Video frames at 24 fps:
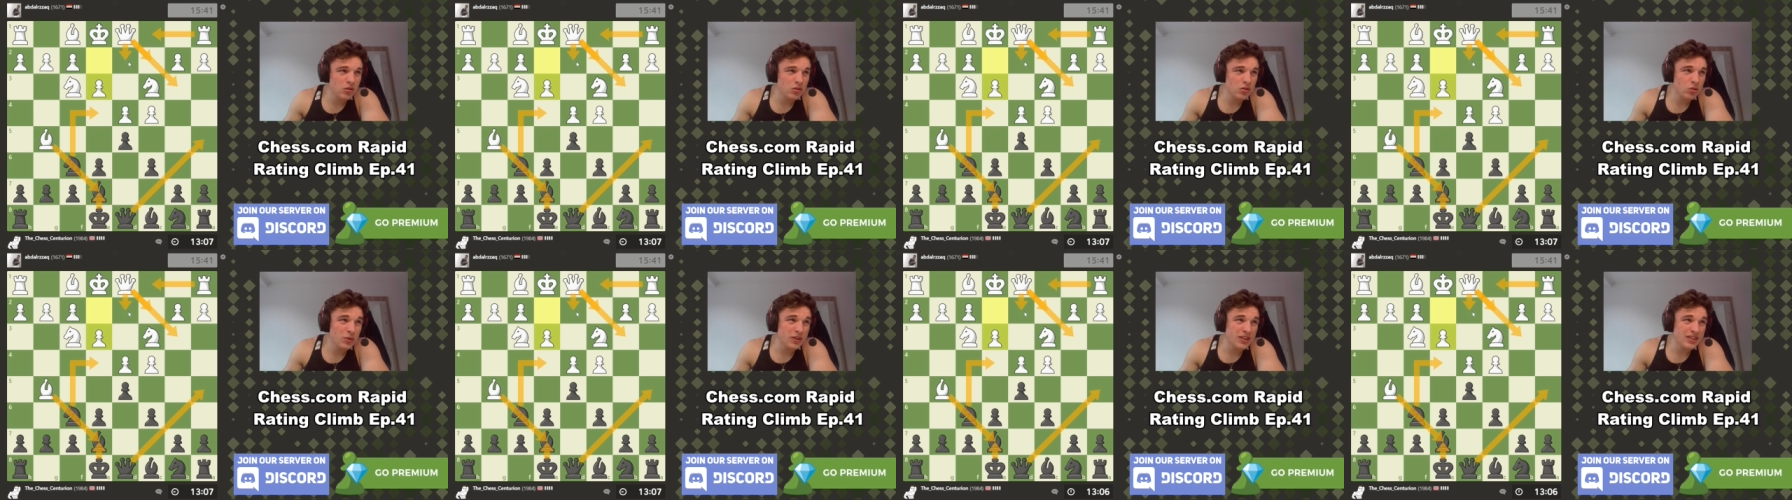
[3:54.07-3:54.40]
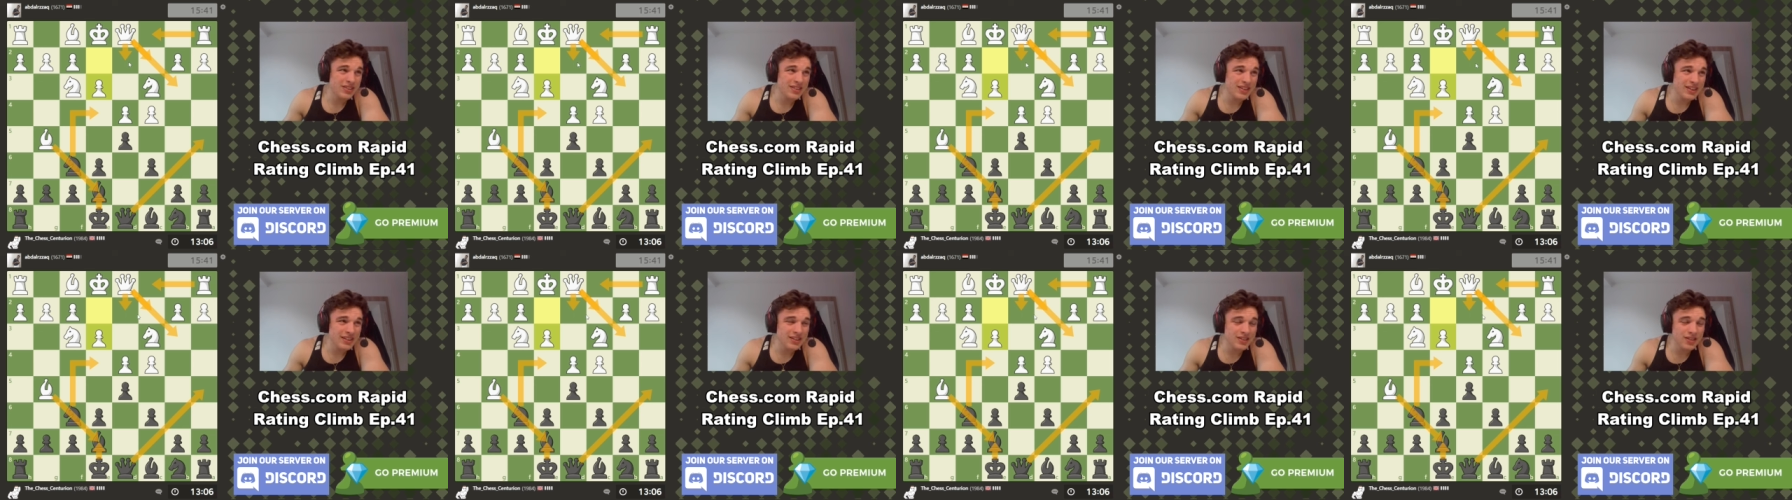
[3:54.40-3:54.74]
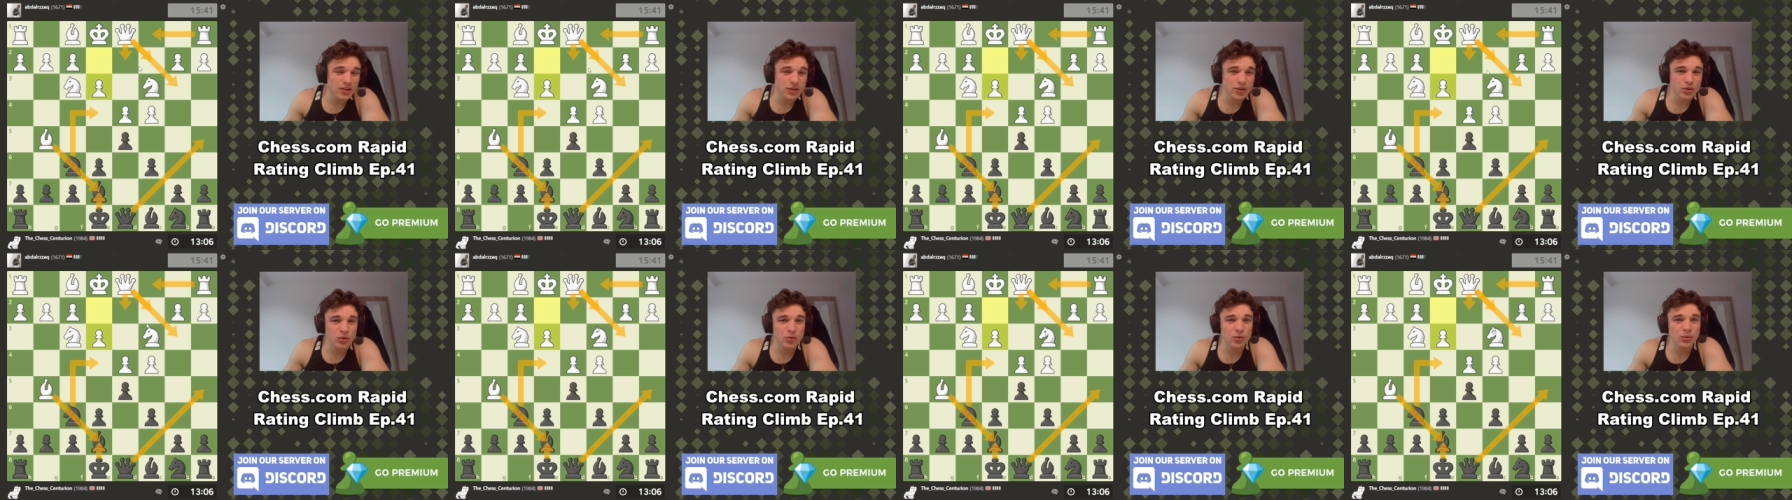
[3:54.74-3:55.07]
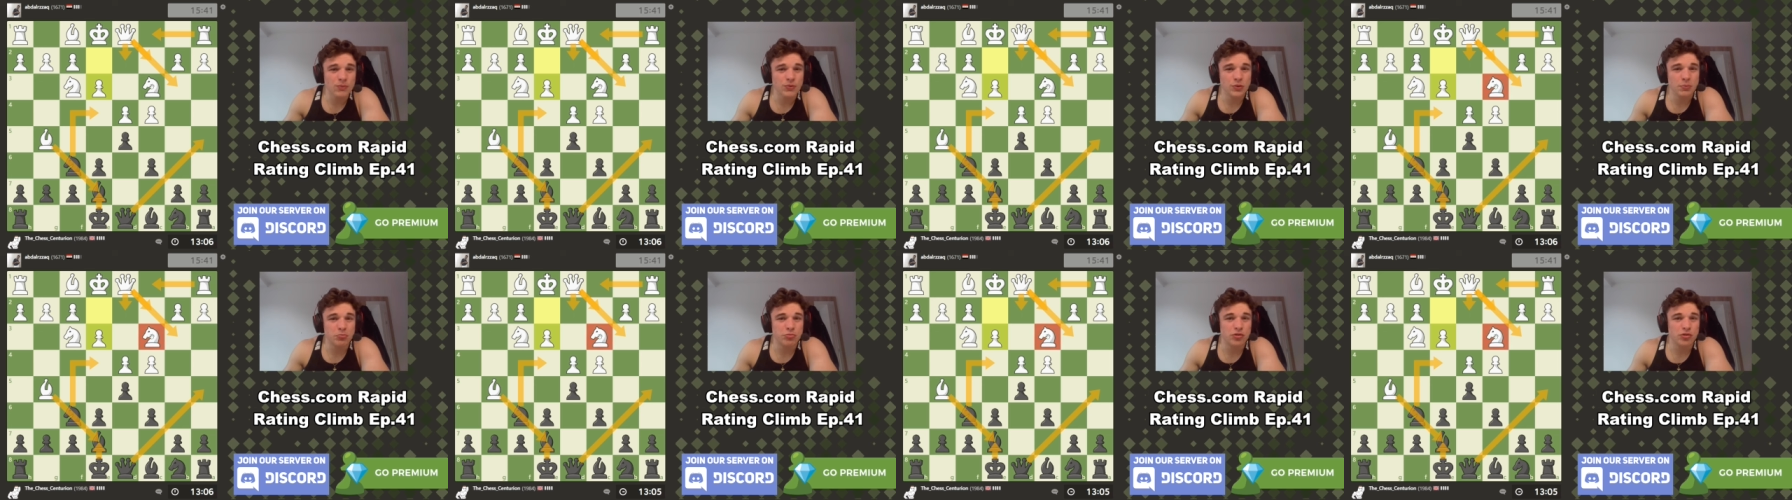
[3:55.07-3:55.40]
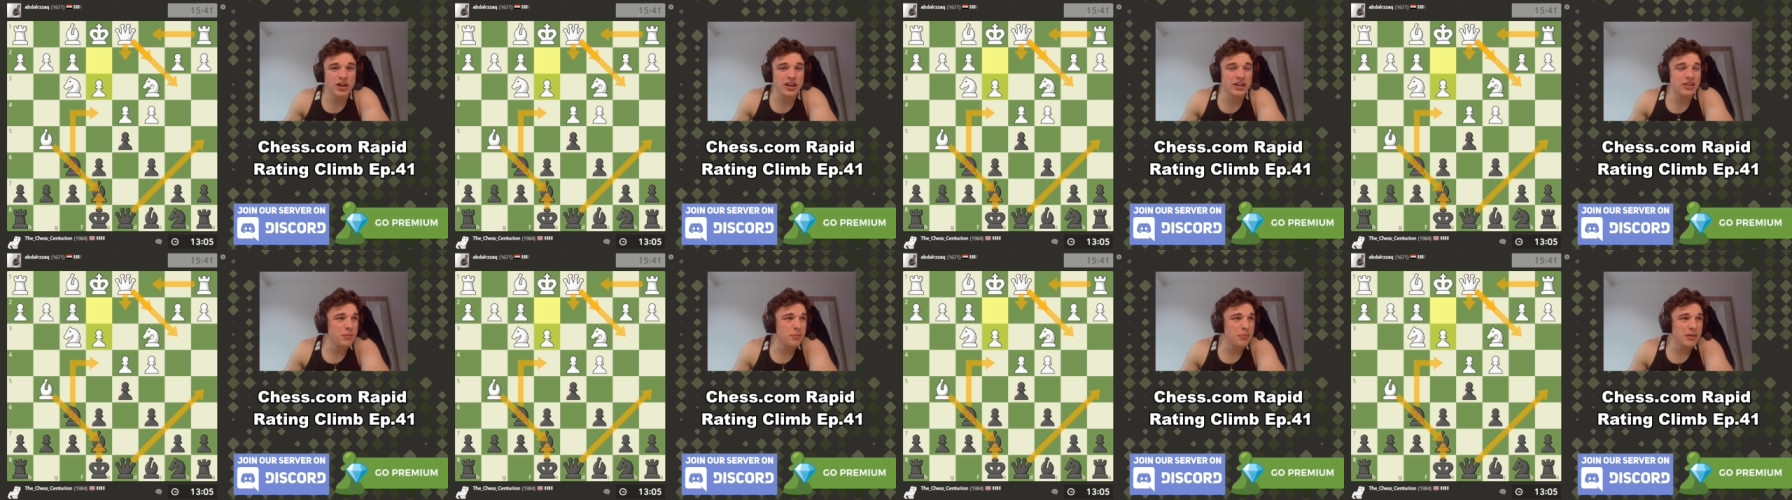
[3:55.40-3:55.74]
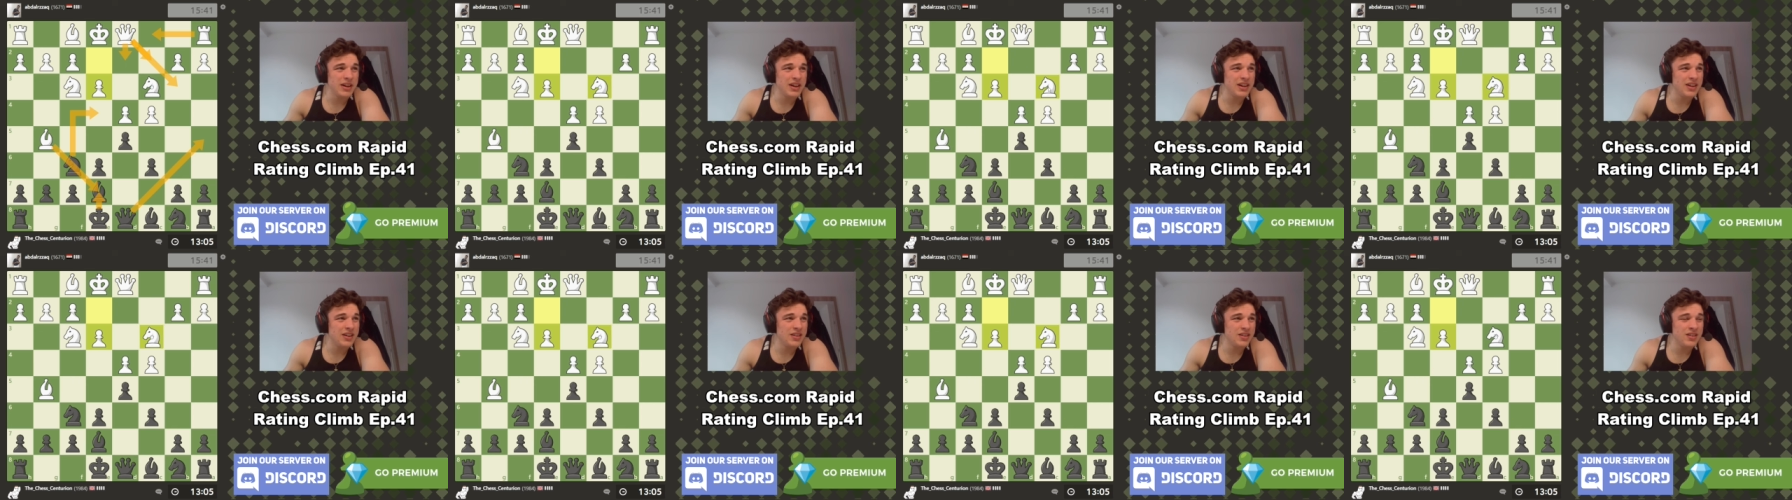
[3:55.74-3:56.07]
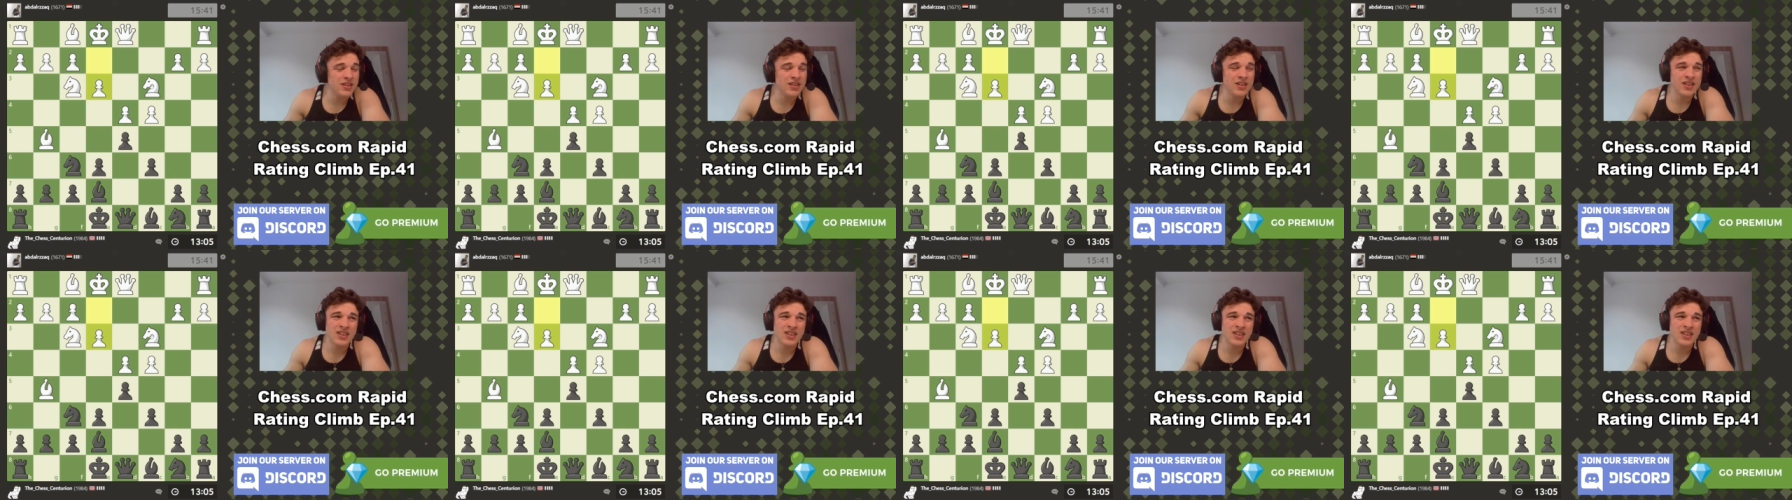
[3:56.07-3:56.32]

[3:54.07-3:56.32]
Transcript: queen d two to break the pin,